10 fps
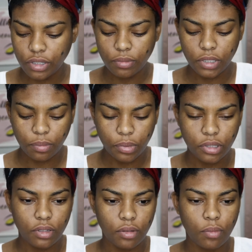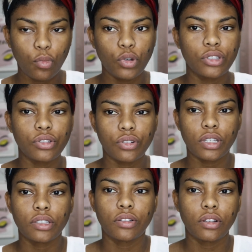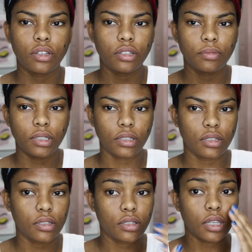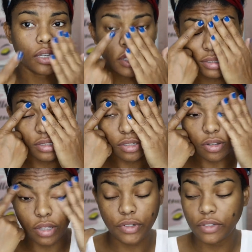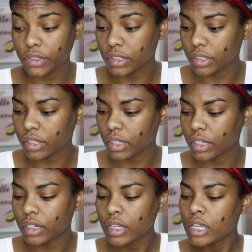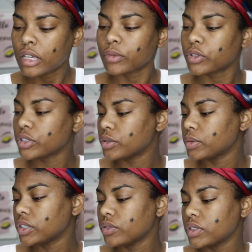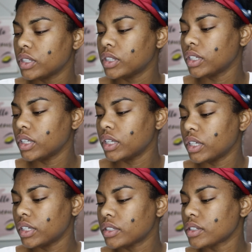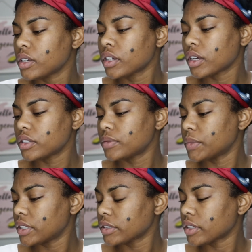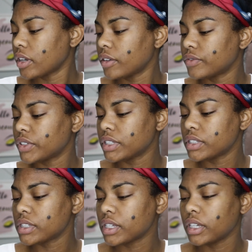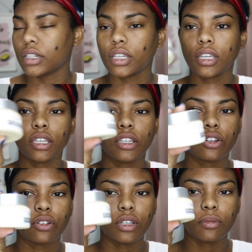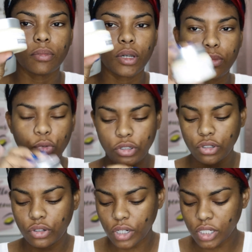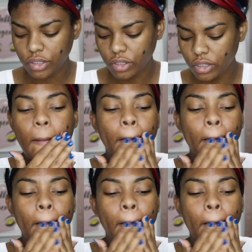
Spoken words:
I'm going to put some moisturizer on because I still haven't even done that. I'm going to be using the IT Cosmetics Confidence in a Cream Moisturizer.